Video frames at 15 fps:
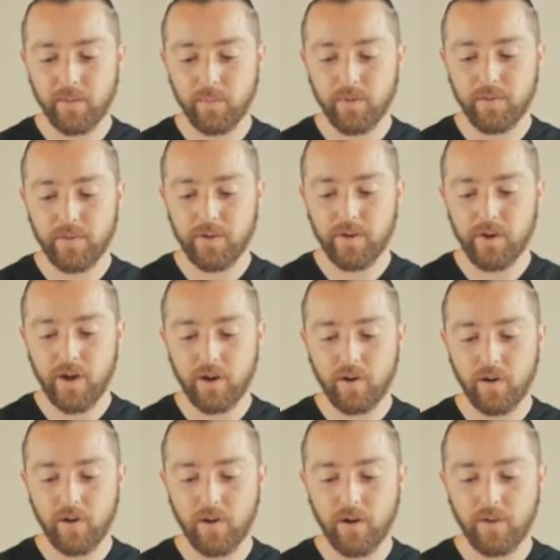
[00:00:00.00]
with the
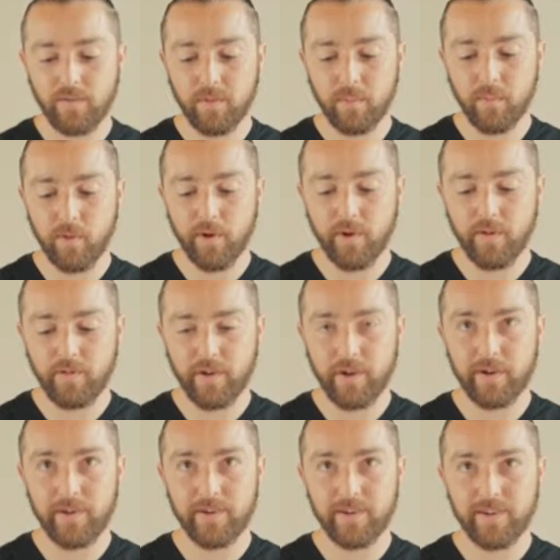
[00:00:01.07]
knuckle of the pointer
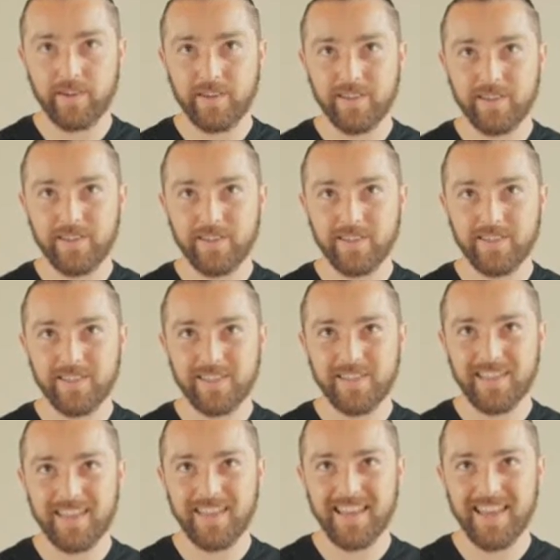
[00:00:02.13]
finger, just
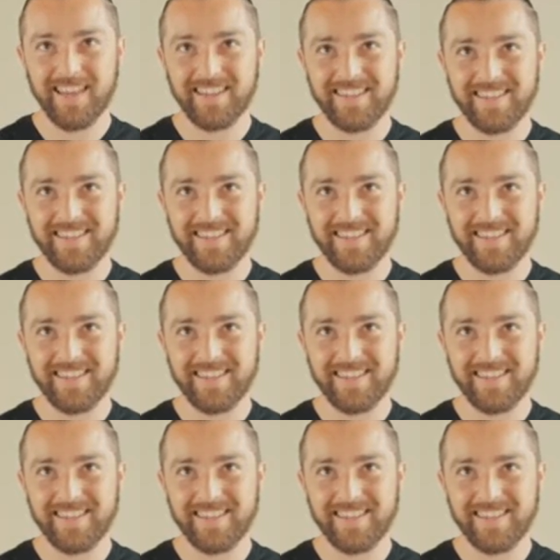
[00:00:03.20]
like that.